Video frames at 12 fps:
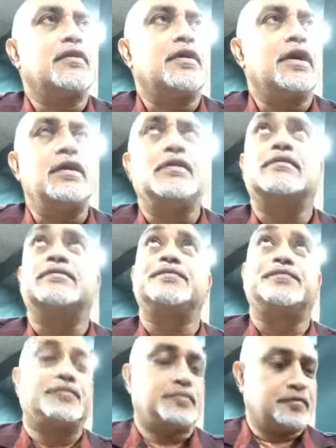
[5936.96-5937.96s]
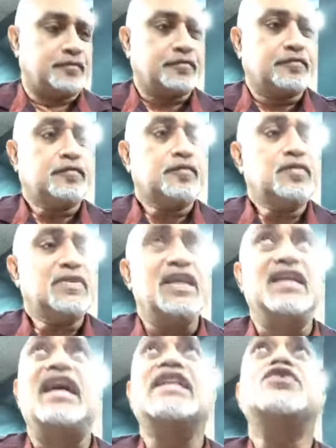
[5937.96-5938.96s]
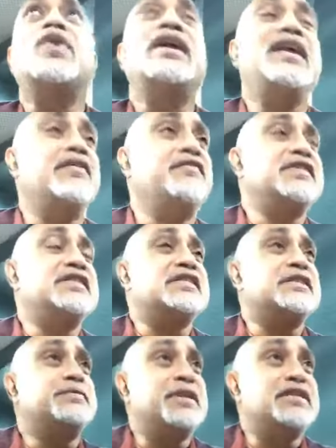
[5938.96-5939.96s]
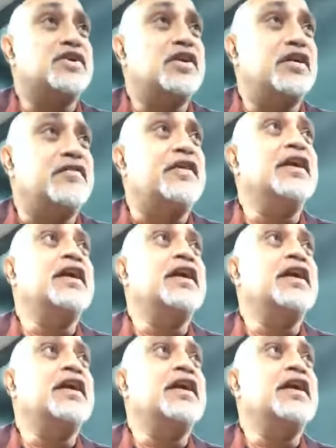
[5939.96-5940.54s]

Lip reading: Right? That's why the emphasis is placed on love.